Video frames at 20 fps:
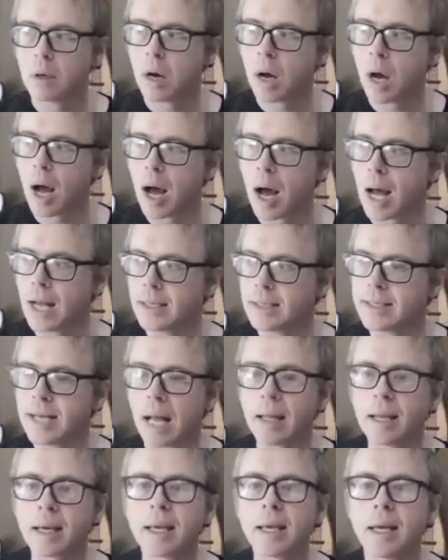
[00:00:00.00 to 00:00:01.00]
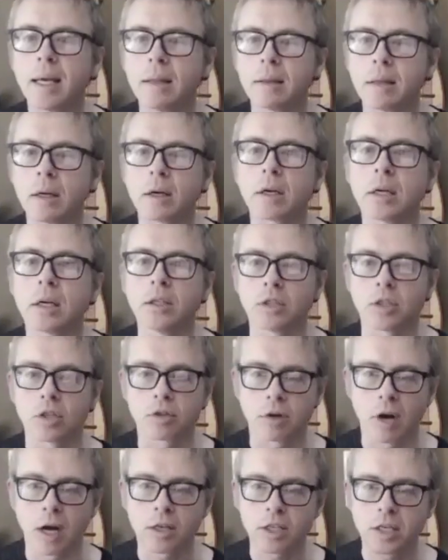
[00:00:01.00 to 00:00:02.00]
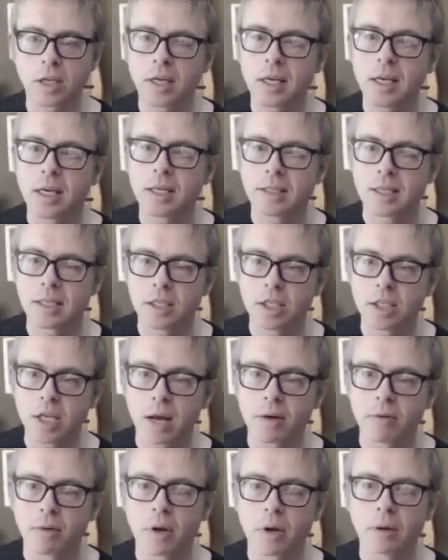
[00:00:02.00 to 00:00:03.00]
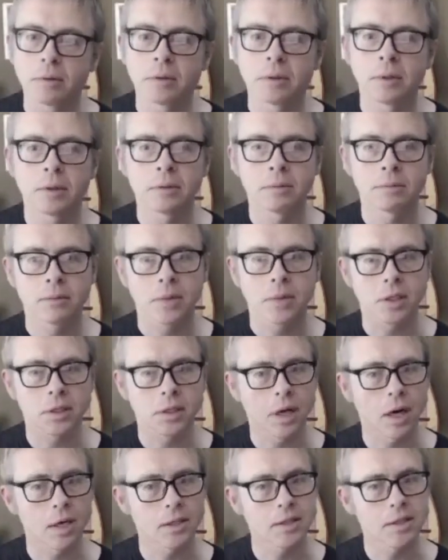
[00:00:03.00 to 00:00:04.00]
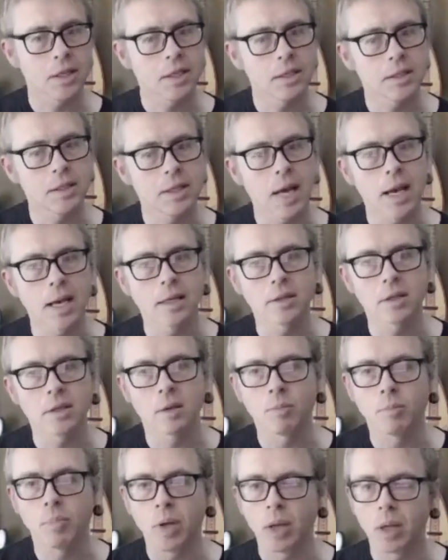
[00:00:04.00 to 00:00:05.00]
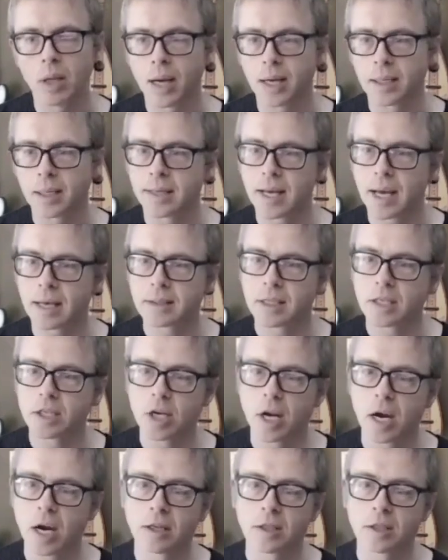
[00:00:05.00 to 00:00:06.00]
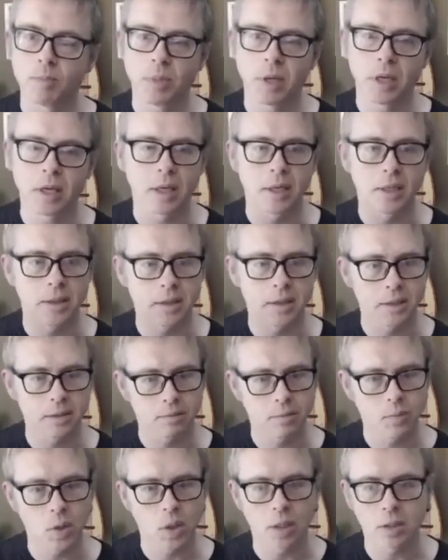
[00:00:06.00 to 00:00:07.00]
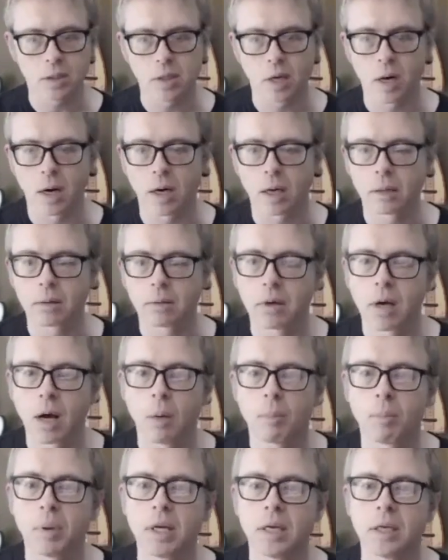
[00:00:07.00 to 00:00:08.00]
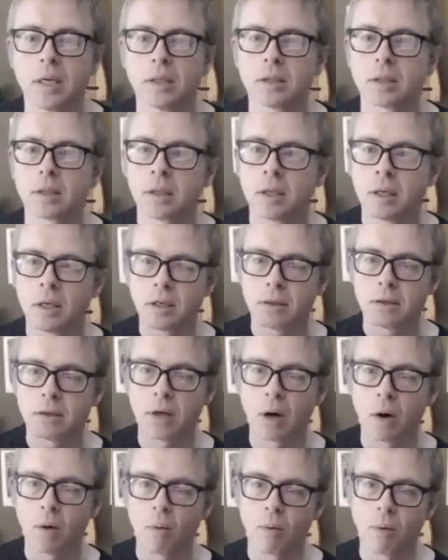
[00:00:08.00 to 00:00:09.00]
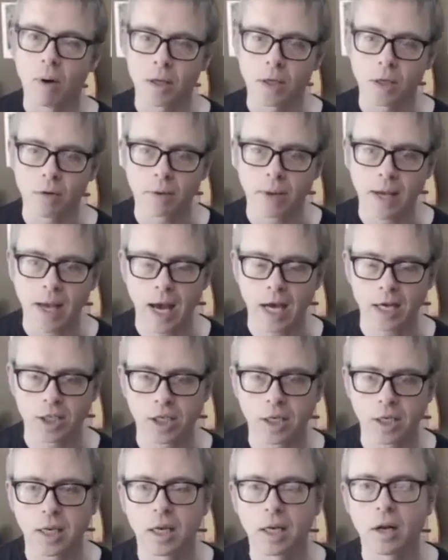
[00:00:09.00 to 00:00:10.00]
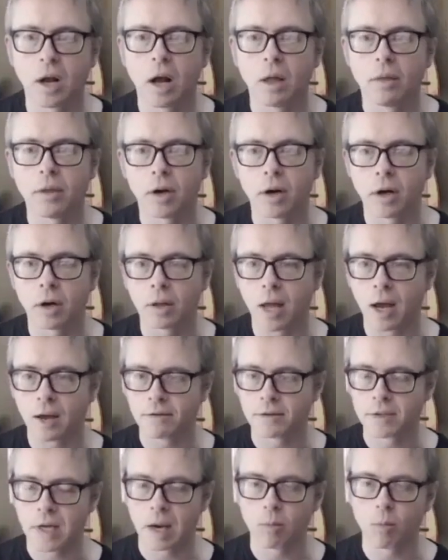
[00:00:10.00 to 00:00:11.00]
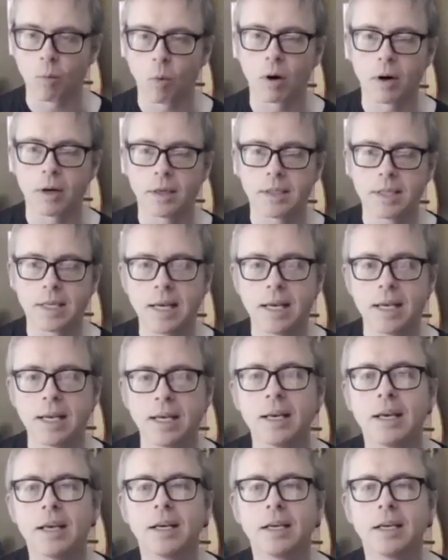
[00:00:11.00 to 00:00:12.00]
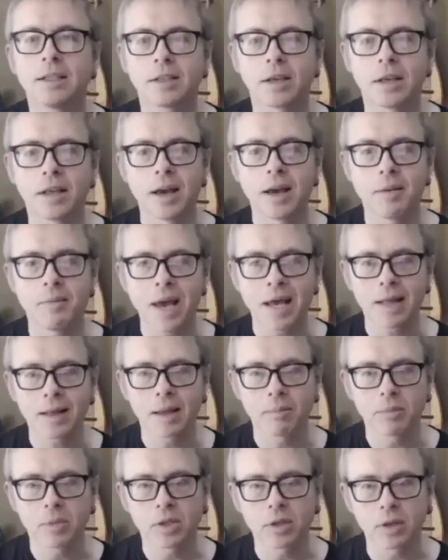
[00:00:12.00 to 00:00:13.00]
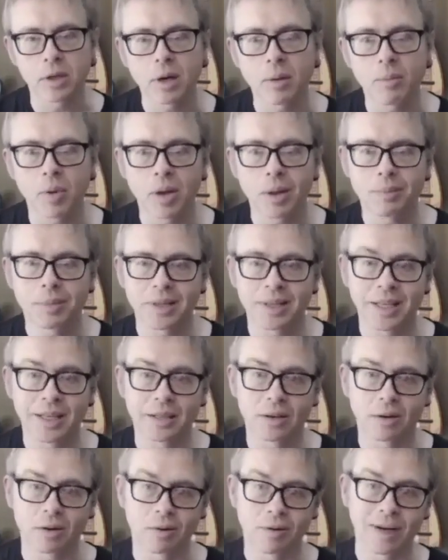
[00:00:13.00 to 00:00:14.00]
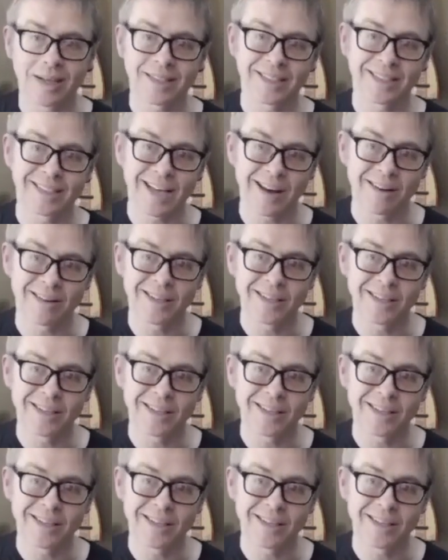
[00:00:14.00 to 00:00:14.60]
delicate their construction is in general. Guitars these days are built like desk chairs because the guitar companies don't want you cashing in on their lifetime warranty. So they make them durable, but they don't quite sound